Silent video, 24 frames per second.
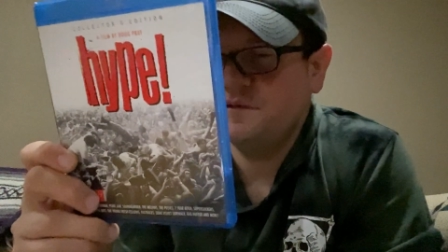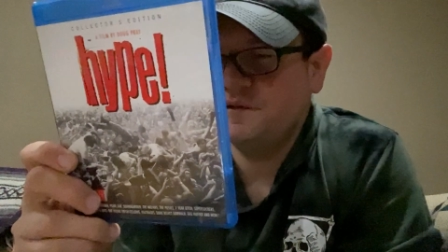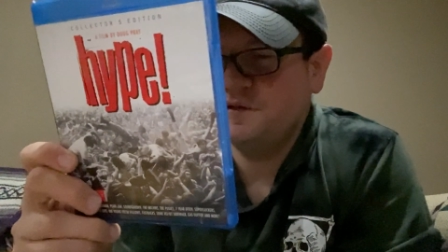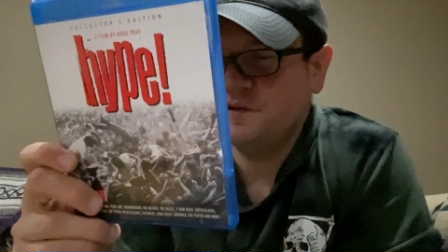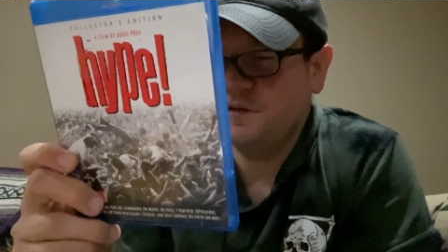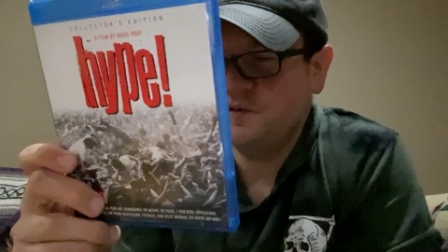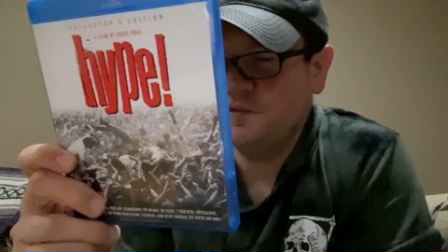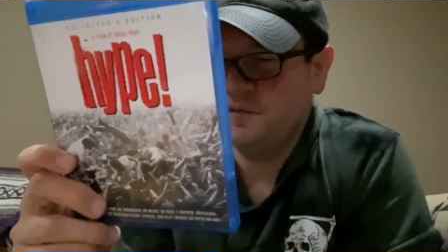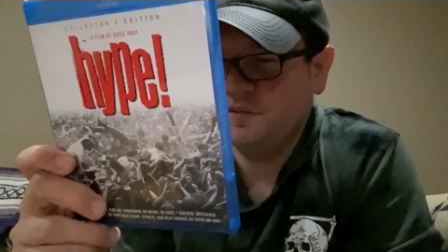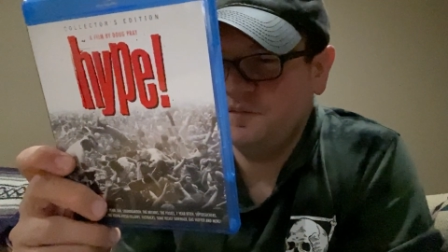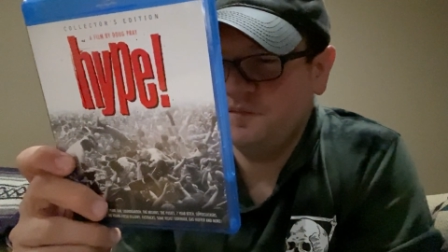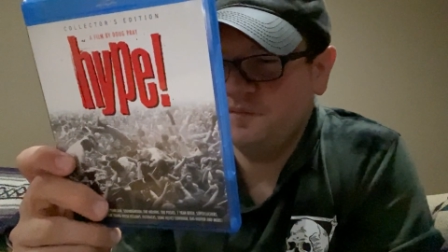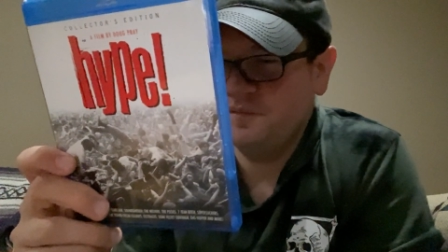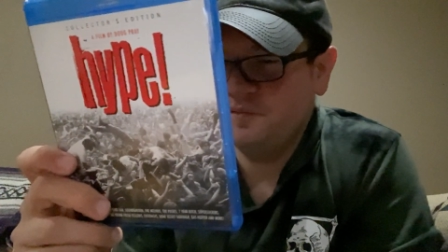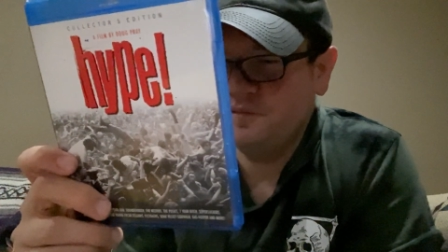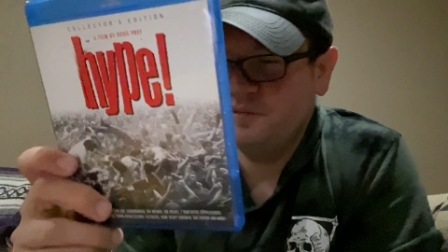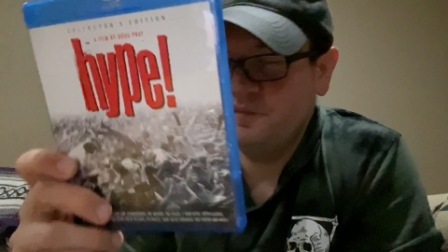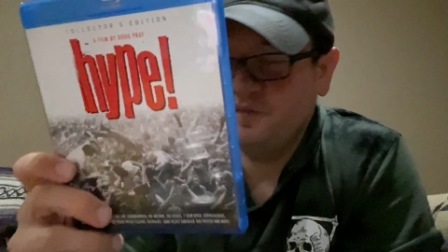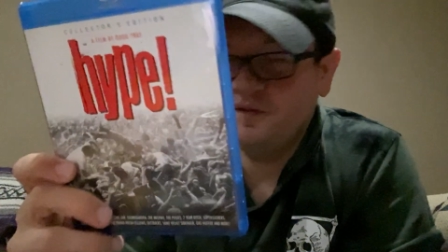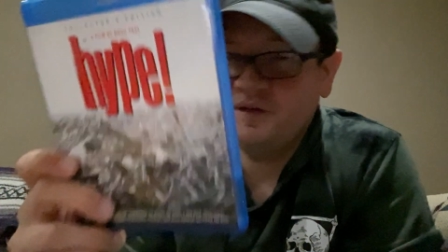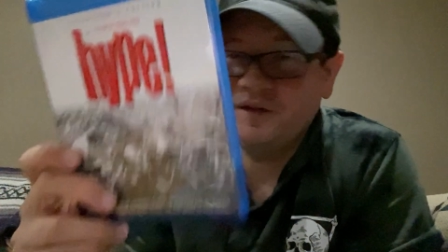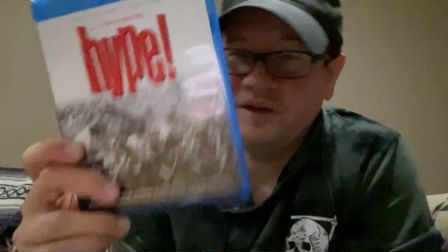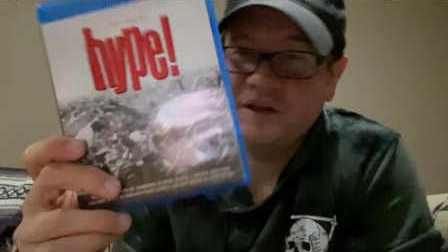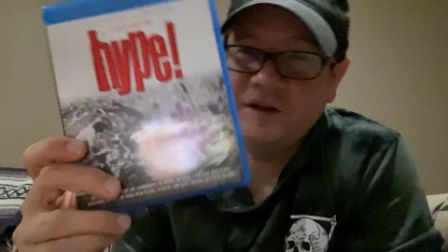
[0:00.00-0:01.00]
So
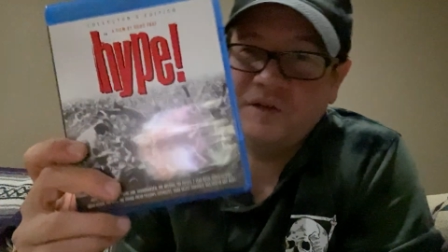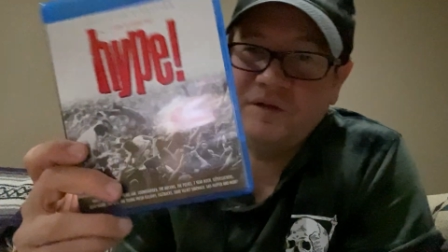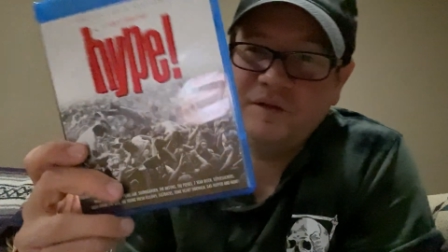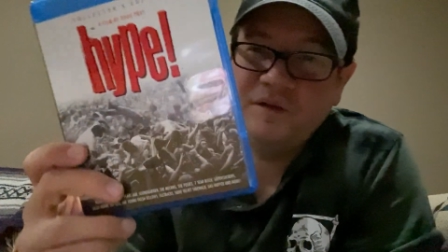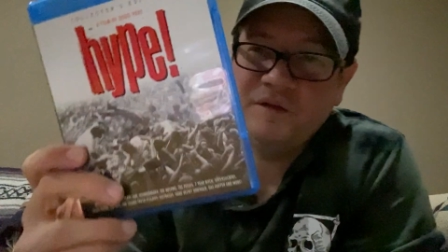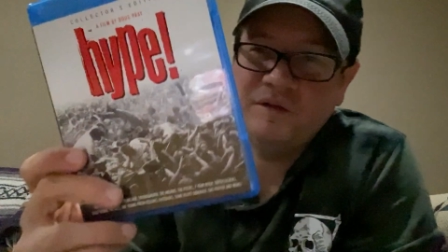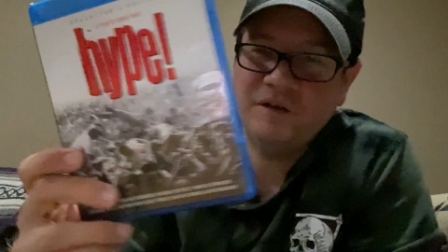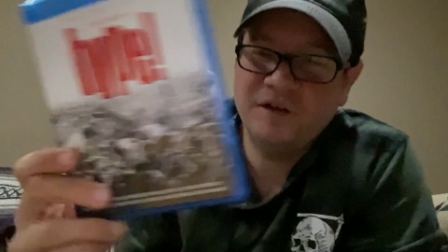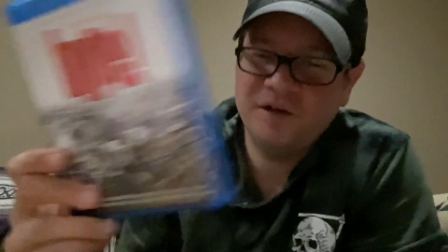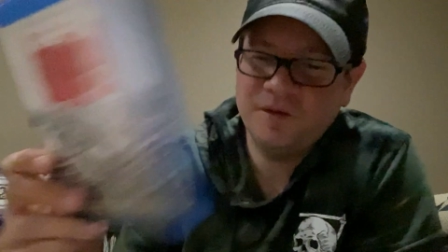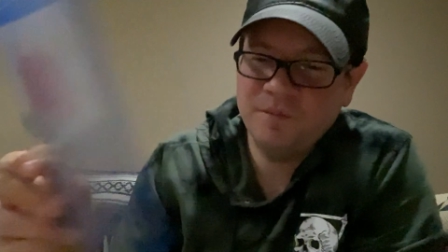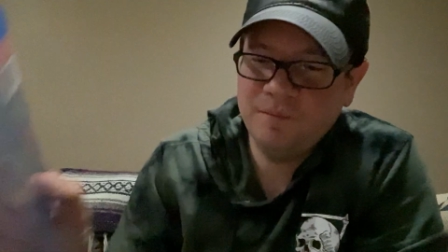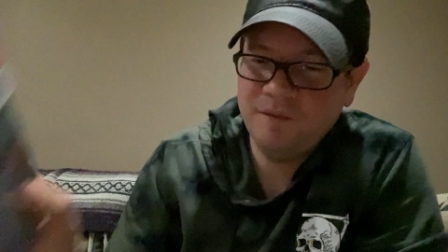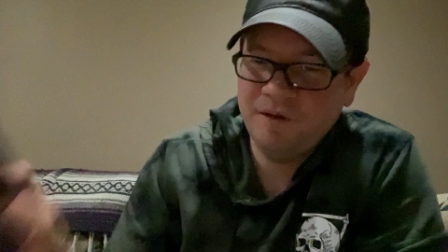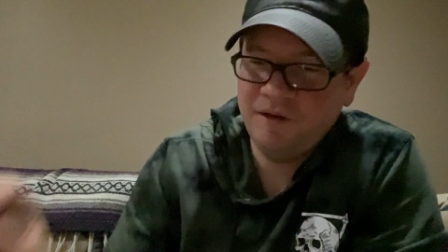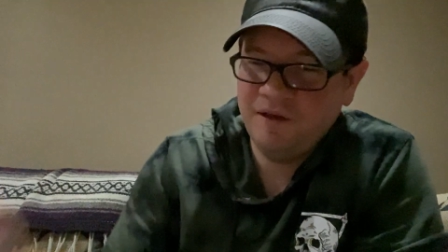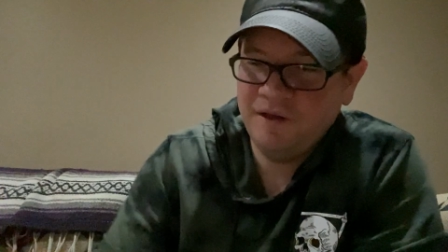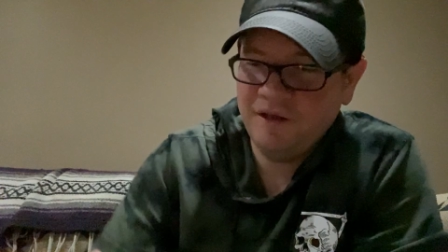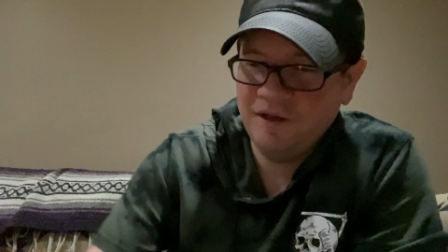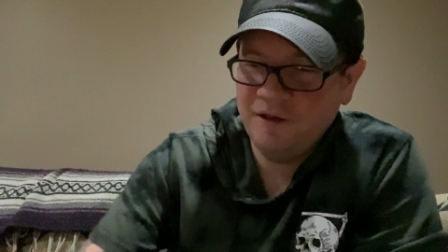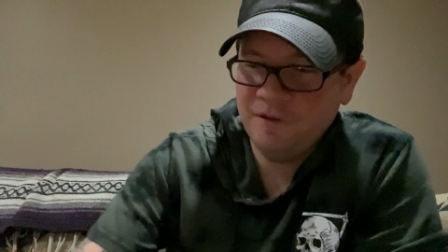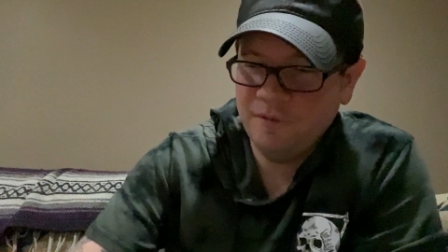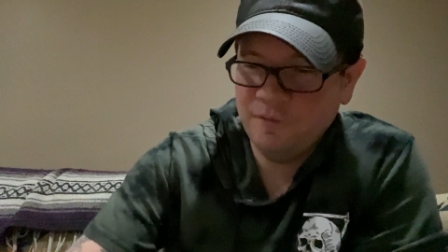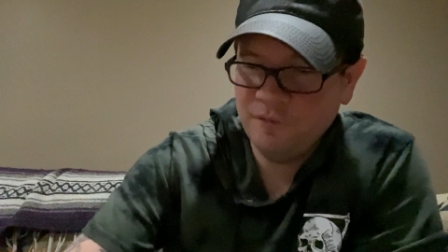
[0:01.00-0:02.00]
definitely
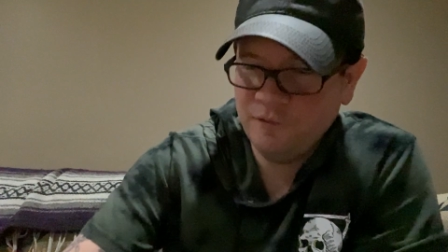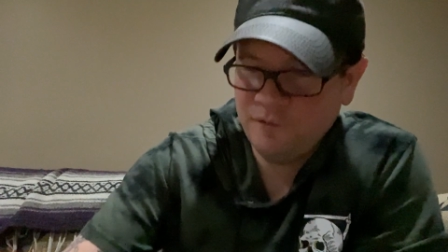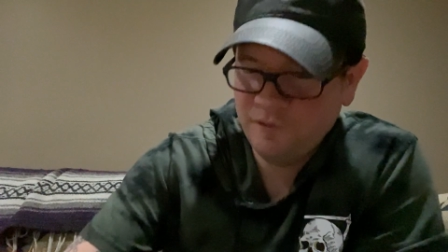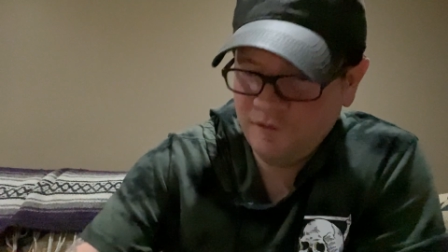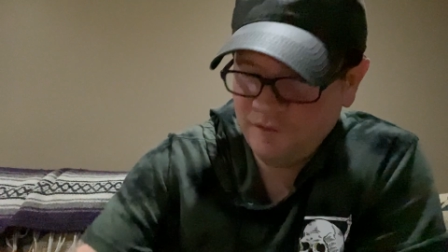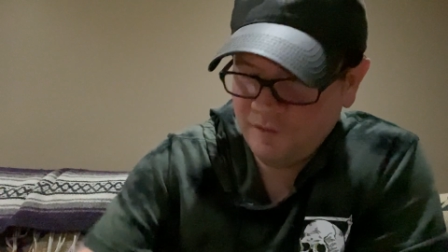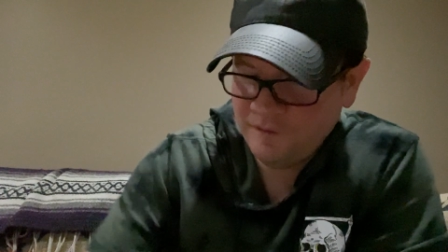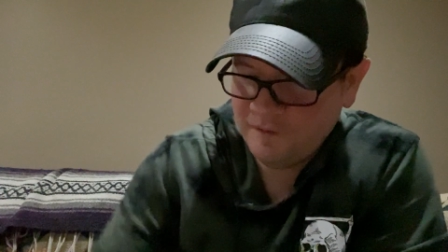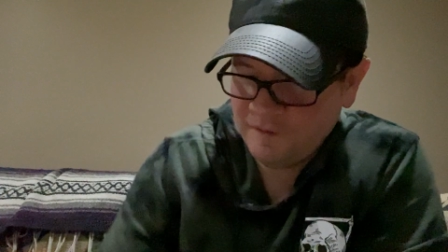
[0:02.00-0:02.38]
recommend that one.